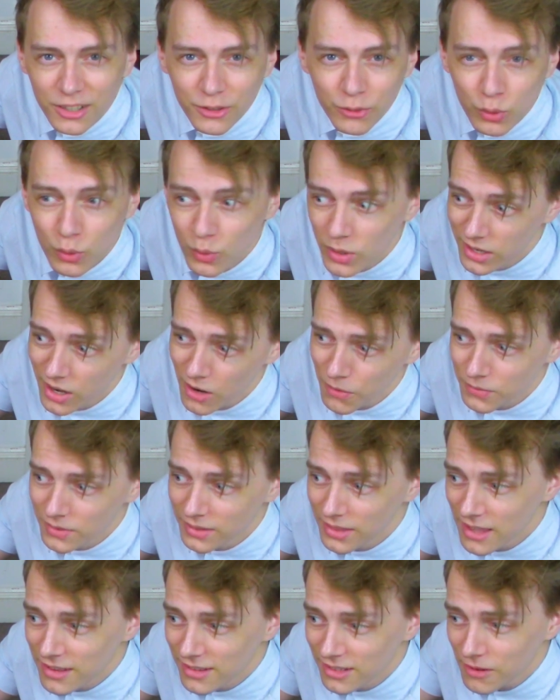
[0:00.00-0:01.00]
are all enough,
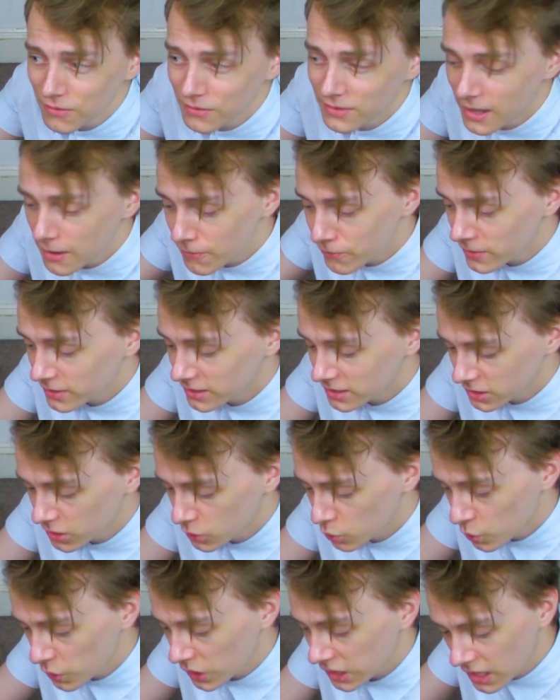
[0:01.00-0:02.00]
there's enough difference to
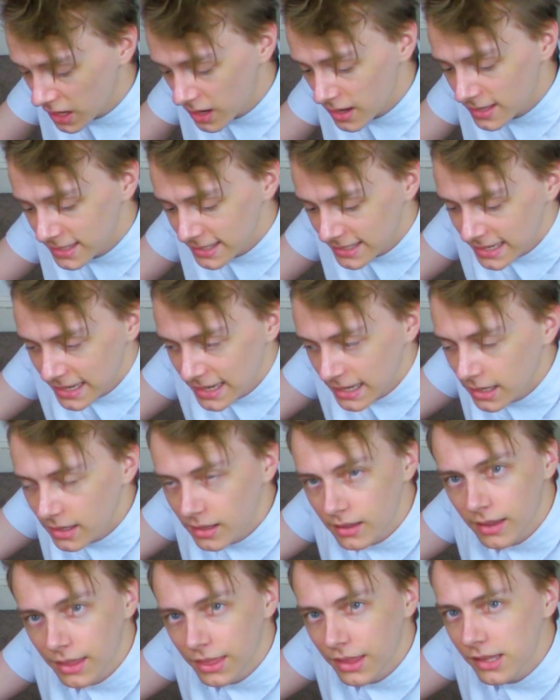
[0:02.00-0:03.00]
all the cards
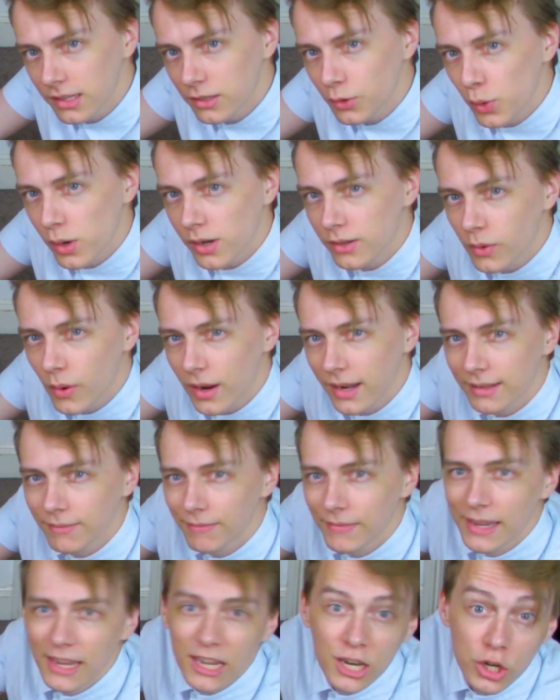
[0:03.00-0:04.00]
that things are always quite
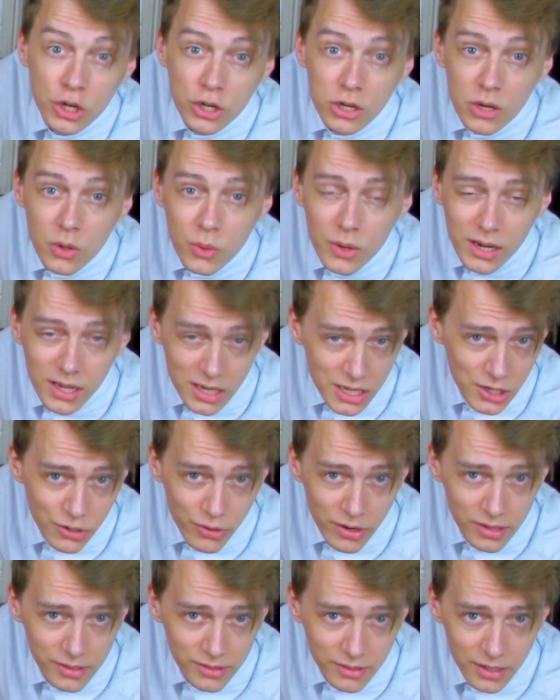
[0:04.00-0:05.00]
new and
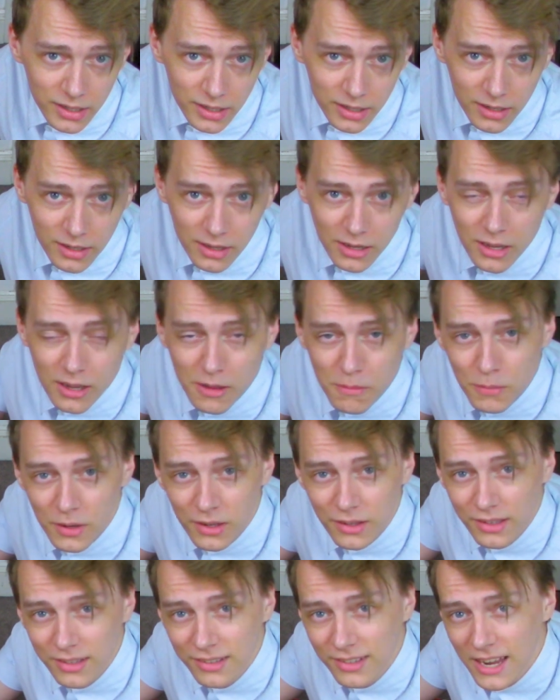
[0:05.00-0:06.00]
interesting. But at
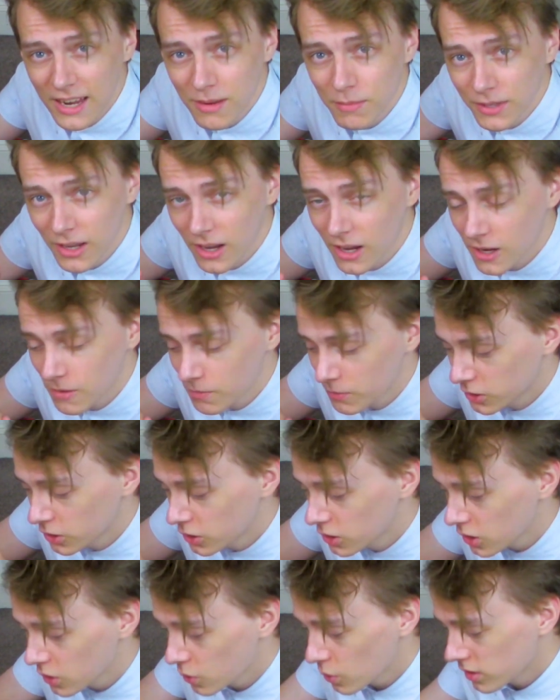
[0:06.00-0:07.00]
the same time, you
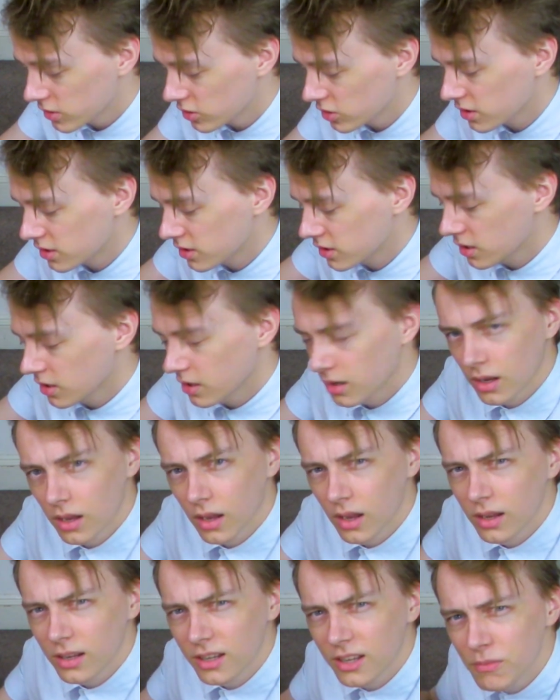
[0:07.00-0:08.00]
could always just
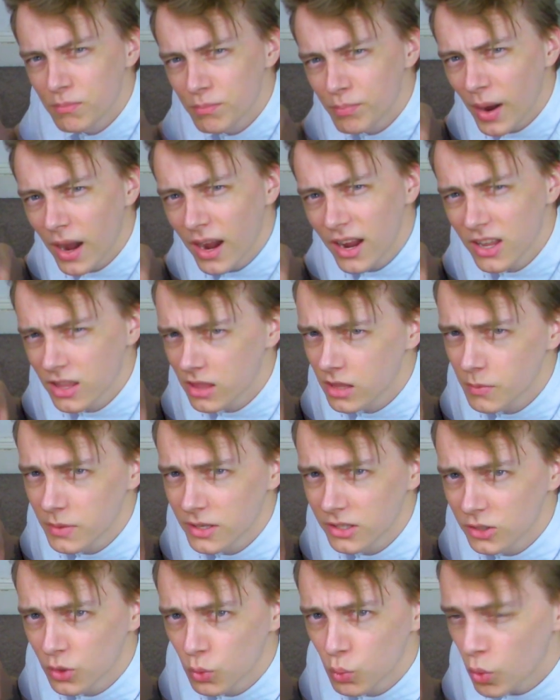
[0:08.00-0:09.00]
combine them
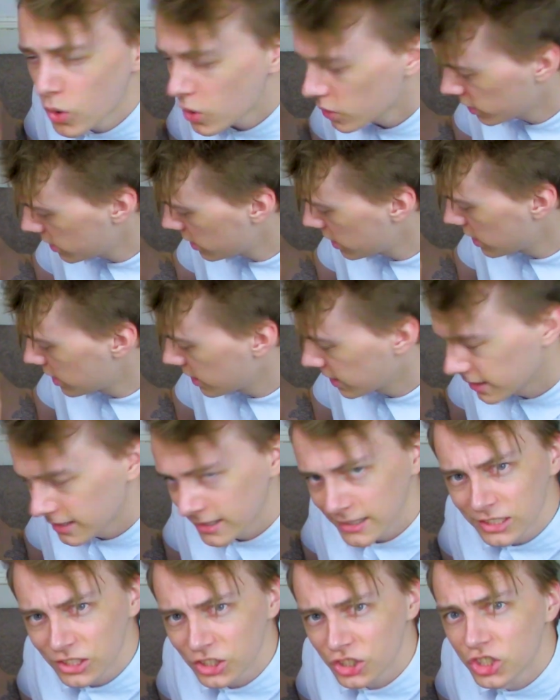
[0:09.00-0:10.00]
into one
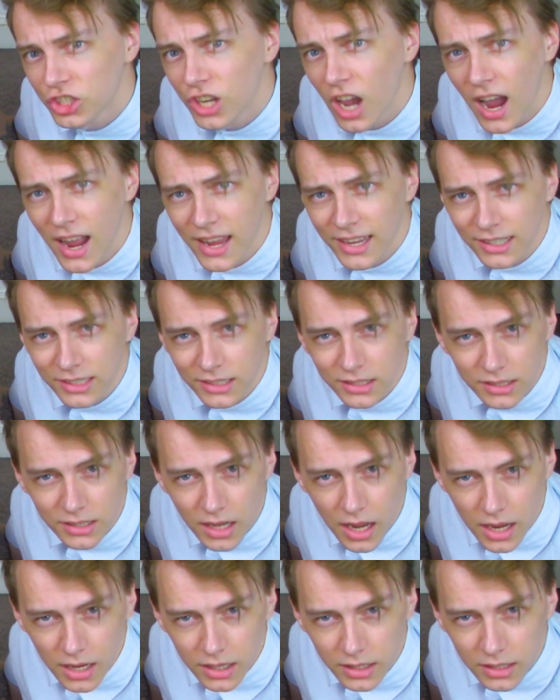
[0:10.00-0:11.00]
giant deck.